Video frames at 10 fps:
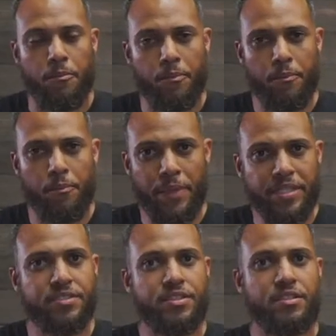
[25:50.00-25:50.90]

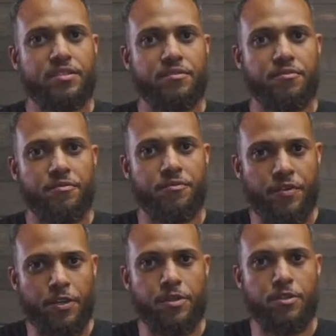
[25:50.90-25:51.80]
makes it
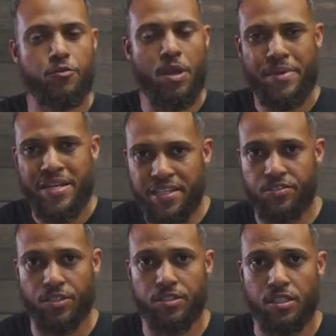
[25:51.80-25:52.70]
very
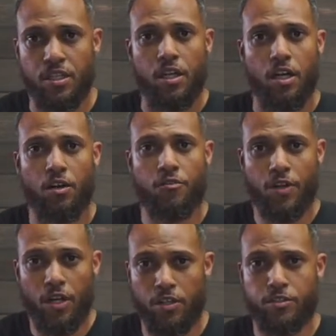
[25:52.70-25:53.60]
reminiscent of
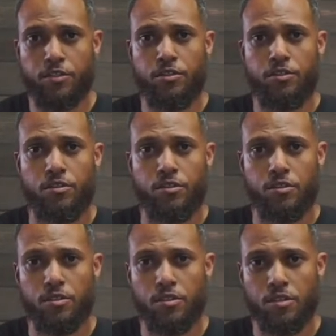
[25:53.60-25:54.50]
other
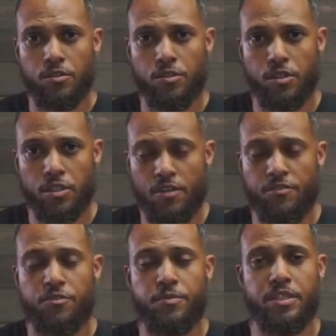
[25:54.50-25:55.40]

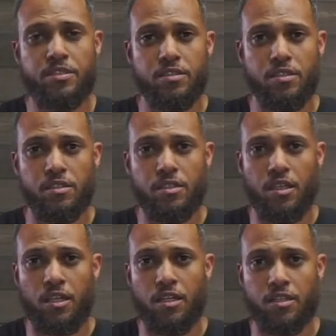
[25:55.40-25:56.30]
governments
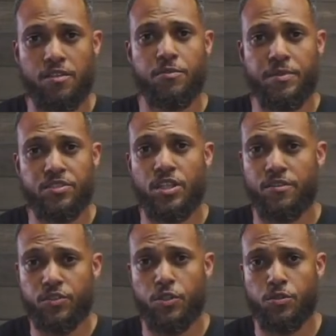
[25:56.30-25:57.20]
that
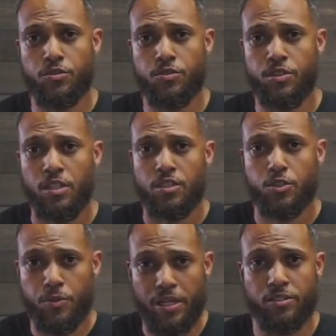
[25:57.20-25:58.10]
have turned
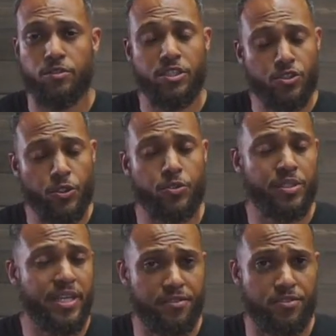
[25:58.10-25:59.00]
tyrannical and turned
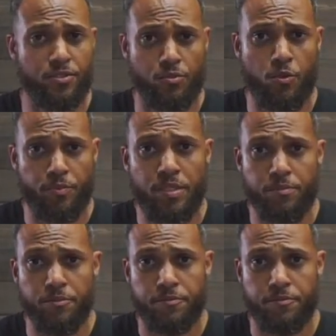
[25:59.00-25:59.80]
against their own people.